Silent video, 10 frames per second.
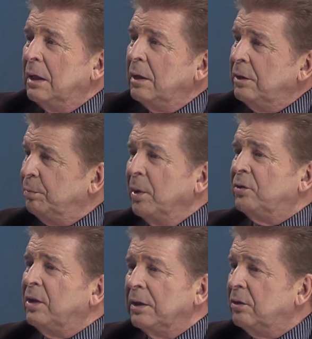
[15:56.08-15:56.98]
this might
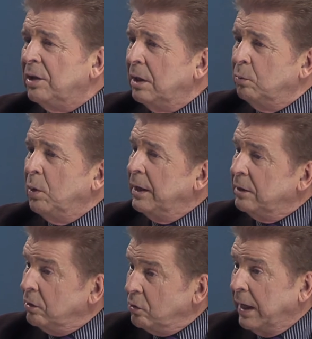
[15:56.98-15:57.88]
sound a silly way to
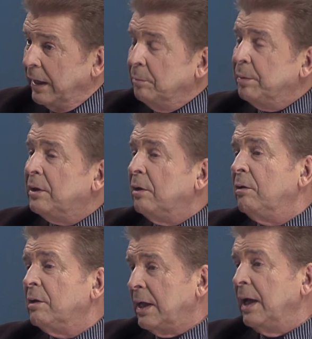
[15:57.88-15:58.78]
look at it, but there
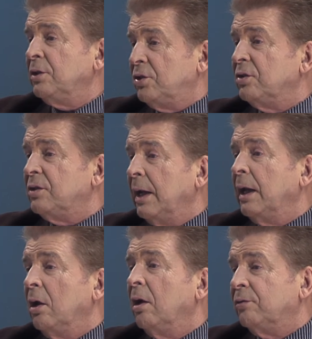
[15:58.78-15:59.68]
are occasions in our
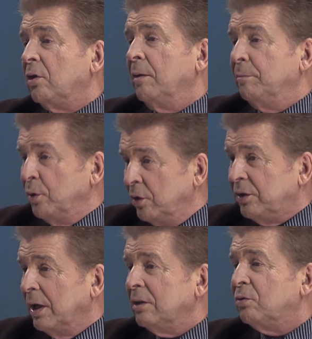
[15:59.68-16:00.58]
lives like
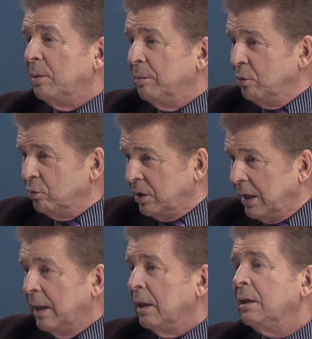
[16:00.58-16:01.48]
birthdays when we're all
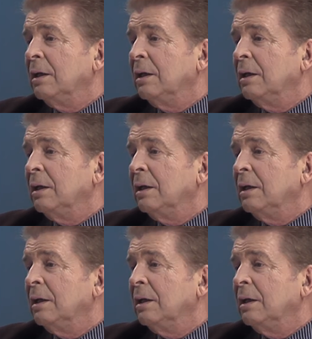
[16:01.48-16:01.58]
together,